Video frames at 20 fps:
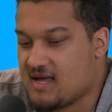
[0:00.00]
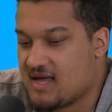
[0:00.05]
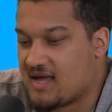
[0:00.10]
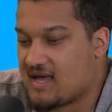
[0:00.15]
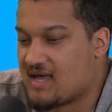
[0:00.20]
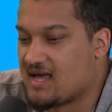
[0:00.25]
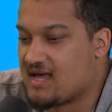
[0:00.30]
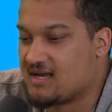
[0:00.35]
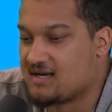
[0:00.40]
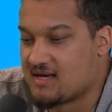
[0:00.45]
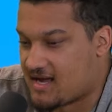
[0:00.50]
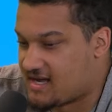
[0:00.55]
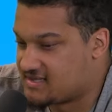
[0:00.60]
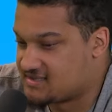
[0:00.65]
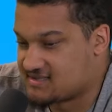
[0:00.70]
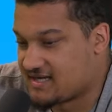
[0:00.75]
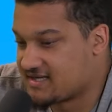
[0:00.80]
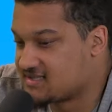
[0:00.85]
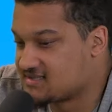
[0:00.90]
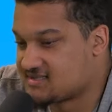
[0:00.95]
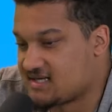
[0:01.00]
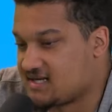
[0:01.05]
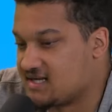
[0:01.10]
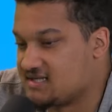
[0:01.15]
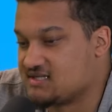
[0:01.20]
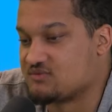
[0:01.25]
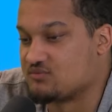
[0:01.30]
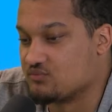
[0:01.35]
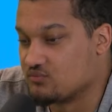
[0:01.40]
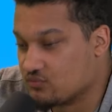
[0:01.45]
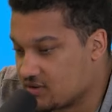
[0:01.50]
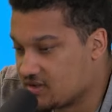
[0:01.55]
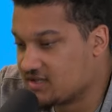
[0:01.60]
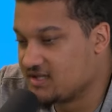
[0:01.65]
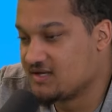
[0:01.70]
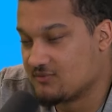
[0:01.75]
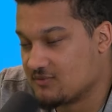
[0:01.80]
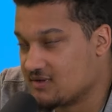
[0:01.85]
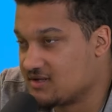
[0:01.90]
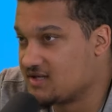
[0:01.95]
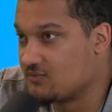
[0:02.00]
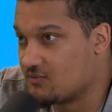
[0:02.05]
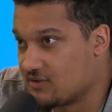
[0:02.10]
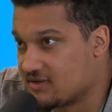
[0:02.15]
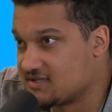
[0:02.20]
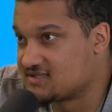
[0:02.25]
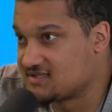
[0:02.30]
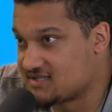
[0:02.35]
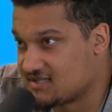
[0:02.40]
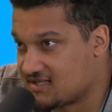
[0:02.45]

And I just really want to see